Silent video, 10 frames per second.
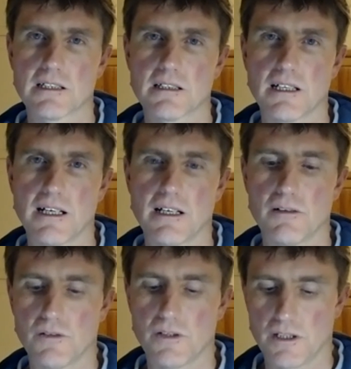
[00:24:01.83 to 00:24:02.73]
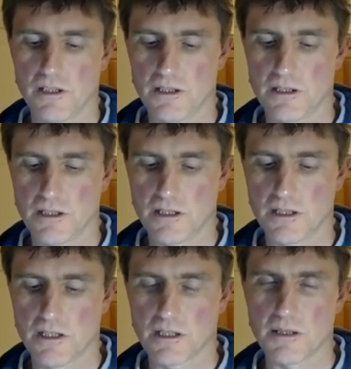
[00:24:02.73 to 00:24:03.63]
I'm going to have a
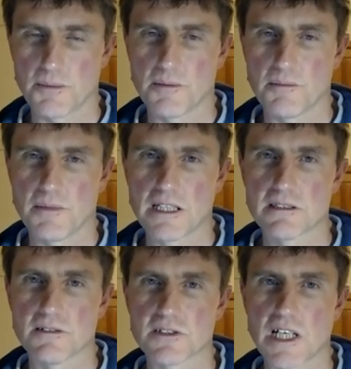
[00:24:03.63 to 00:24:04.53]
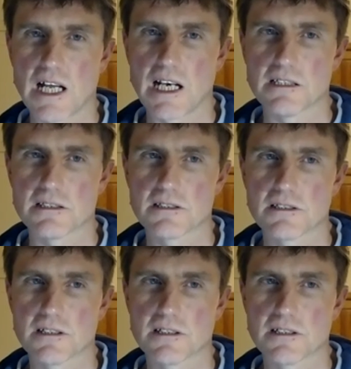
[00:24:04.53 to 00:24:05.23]
couple of minutes of silence.